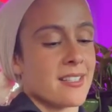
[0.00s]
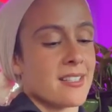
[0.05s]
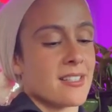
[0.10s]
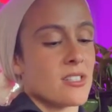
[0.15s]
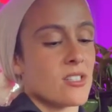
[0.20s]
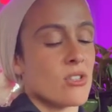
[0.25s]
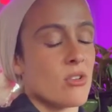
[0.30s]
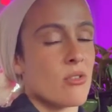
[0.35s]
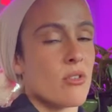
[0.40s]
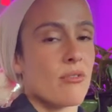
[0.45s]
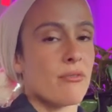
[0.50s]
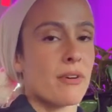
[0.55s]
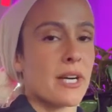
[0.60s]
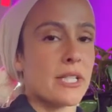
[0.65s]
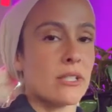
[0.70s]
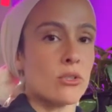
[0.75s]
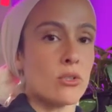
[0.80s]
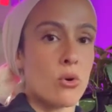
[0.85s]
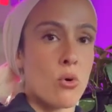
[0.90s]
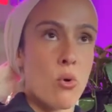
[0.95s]
So the
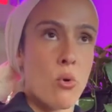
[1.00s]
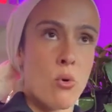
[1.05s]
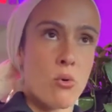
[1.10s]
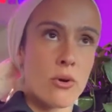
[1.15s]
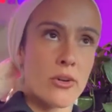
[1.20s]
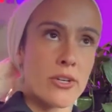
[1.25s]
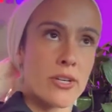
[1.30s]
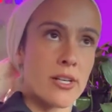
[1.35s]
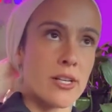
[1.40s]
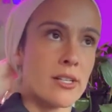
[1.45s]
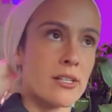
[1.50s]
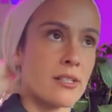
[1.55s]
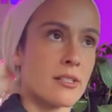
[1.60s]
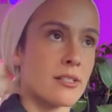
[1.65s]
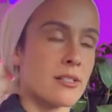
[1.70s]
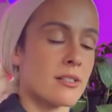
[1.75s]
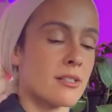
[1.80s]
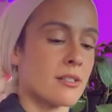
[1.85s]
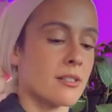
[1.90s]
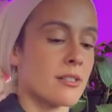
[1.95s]
final quarter
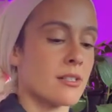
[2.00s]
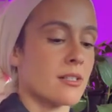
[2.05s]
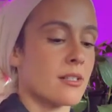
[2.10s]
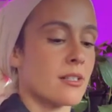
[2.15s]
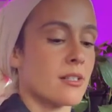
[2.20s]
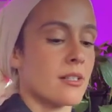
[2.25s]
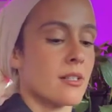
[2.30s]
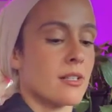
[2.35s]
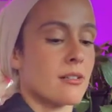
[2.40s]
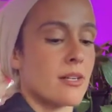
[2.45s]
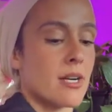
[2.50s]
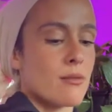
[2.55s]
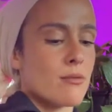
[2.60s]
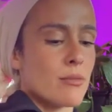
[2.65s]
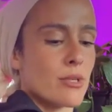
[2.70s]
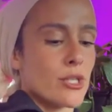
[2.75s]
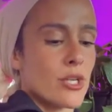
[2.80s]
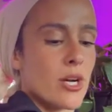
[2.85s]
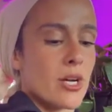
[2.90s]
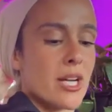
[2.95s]
right? When
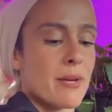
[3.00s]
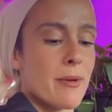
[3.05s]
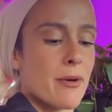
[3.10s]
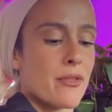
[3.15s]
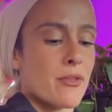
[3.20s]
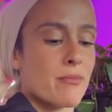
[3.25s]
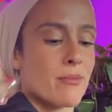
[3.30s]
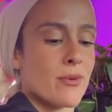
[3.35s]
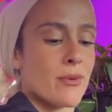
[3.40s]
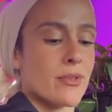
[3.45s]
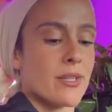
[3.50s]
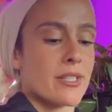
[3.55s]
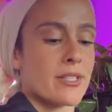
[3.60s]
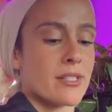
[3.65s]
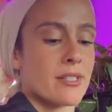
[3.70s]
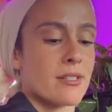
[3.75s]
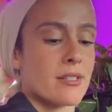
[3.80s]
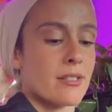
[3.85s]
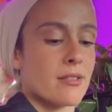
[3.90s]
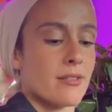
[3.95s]
we're talking about the moon, it's
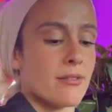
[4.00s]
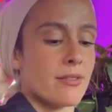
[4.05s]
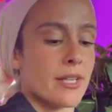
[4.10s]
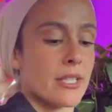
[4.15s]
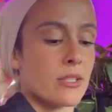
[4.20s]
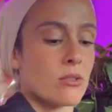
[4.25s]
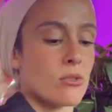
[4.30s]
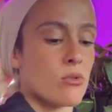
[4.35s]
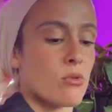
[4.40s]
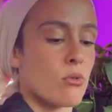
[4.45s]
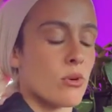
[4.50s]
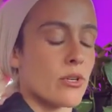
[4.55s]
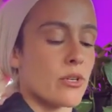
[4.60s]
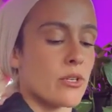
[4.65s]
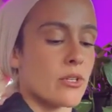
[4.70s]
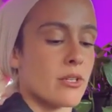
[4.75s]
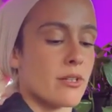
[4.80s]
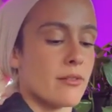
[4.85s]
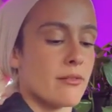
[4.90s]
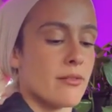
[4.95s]
the final
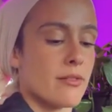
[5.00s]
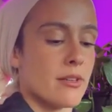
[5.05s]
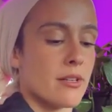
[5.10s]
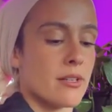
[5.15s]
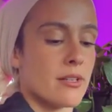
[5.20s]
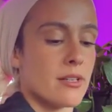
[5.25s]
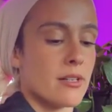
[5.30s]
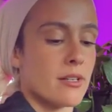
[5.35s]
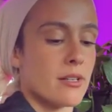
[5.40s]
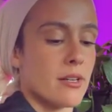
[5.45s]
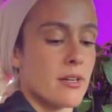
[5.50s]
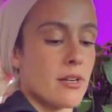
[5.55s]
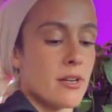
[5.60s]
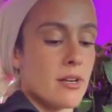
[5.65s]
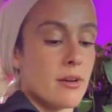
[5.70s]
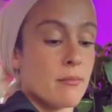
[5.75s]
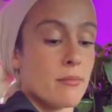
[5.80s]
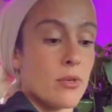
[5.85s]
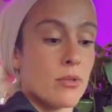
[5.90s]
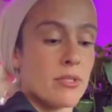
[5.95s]
quarter of the
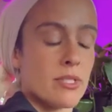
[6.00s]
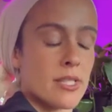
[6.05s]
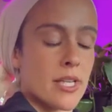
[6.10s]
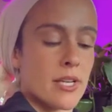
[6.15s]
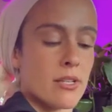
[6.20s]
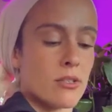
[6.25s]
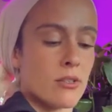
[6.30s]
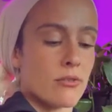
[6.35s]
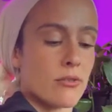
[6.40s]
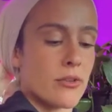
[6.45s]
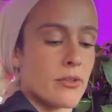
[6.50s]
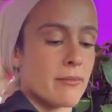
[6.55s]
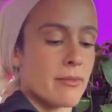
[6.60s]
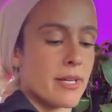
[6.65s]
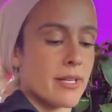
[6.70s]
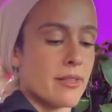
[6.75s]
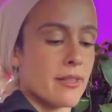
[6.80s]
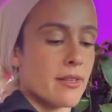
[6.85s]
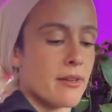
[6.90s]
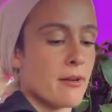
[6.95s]
moon cycle for the
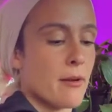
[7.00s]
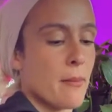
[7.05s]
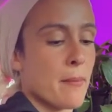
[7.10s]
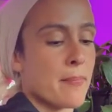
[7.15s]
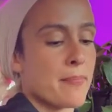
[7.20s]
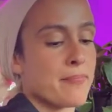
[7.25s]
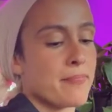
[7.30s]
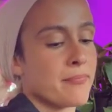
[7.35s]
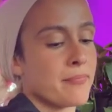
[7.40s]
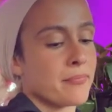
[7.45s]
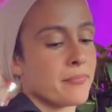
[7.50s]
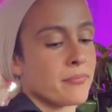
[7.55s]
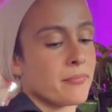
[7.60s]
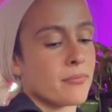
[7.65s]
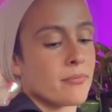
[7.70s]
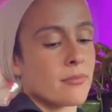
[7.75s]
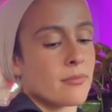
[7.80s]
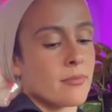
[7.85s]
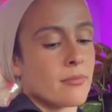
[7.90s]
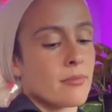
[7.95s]
month.
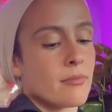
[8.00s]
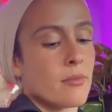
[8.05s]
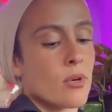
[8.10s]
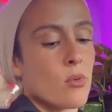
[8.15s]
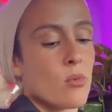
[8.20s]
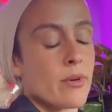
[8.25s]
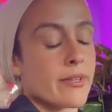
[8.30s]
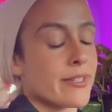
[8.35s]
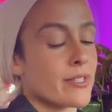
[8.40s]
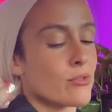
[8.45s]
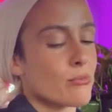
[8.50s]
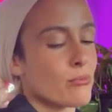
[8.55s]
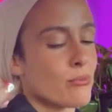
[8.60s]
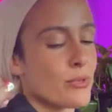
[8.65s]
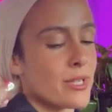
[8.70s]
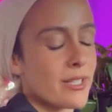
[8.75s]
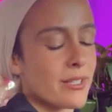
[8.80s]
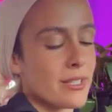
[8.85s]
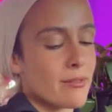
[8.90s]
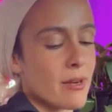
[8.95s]
But what it's
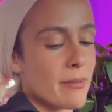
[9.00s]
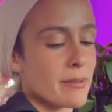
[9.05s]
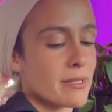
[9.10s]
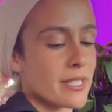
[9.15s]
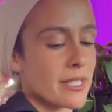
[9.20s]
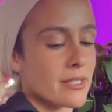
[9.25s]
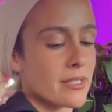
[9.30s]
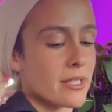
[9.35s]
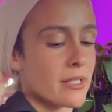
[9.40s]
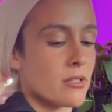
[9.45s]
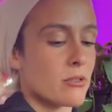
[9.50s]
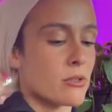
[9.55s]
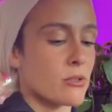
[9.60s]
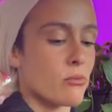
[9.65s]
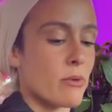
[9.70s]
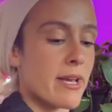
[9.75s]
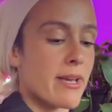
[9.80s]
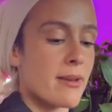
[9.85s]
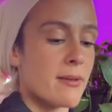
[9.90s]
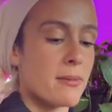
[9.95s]
really representing goes
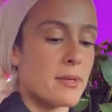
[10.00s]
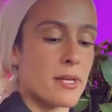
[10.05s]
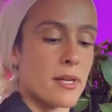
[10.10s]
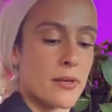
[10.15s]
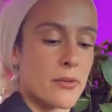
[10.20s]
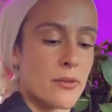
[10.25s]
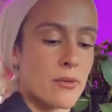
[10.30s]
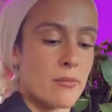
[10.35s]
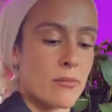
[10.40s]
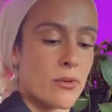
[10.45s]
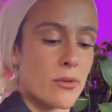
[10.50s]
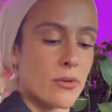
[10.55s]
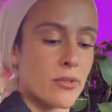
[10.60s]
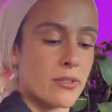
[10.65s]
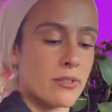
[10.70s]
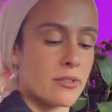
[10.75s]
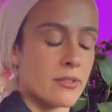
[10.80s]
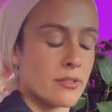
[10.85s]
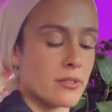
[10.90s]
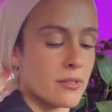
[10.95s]
way beyond the
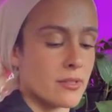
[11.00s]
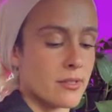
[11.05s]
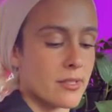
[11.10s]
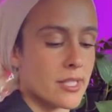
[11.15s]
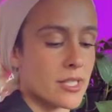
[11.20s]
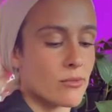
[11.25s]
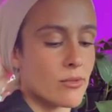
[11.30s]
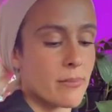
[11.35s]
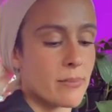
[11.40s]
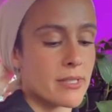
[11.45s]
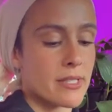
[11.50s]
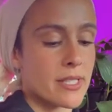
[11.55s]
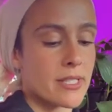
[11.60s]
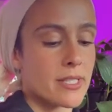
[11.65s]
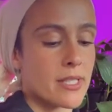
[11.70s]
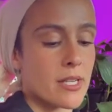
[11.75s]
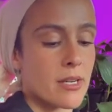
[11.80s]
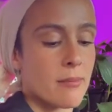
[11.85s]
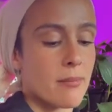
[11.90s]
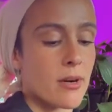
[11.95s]
moon. It's
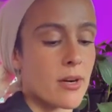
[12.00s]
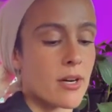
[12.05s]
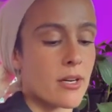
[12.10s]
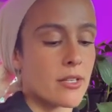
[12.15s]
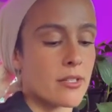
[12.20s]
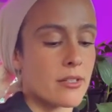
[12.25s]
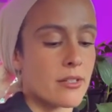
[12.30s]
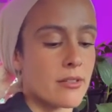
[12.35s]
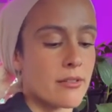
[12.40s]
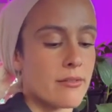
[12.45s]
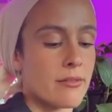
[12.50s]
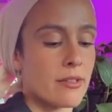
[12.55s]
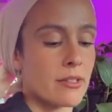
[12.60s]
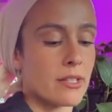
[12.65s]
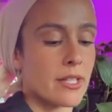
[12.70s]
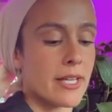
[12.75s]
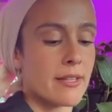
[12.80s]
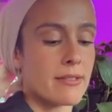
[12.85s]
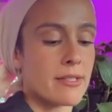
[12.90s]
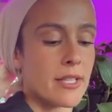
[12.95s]
representing a part of the
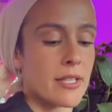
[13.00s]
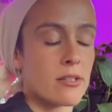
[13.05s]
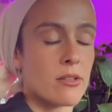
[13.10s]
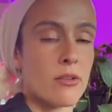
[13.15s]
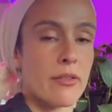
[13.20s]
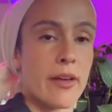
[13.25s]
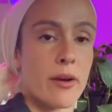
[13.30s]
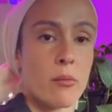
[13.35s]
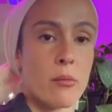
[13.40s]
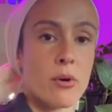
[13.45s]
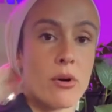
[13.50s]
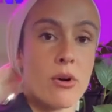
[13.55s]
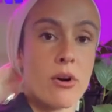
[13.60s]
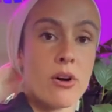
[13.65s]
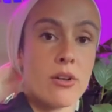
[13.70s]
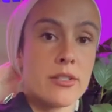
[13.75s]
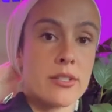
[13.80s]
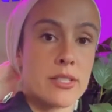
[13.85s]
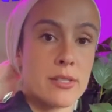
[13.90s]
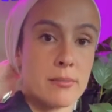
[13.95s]
life cycle that we're
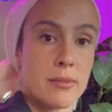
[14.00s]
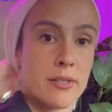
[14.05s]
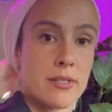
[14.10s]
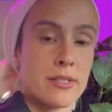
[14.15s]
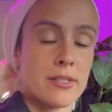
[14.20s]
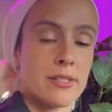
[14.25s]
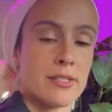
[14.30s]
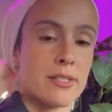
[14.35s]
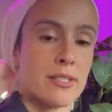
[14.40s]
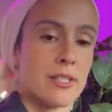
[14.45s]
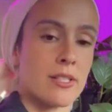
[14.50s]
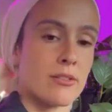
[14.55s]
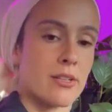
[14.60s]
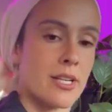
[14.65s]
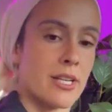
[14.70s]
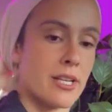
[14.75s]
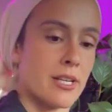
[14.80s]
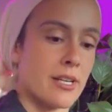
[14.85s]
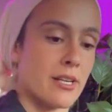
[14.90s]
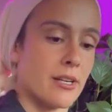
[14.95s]
all experiencing
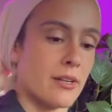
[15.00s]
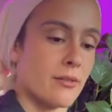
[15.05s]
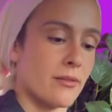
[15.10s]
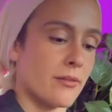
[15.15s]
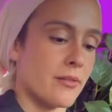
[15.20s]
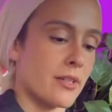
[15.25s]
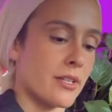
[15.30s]
right now.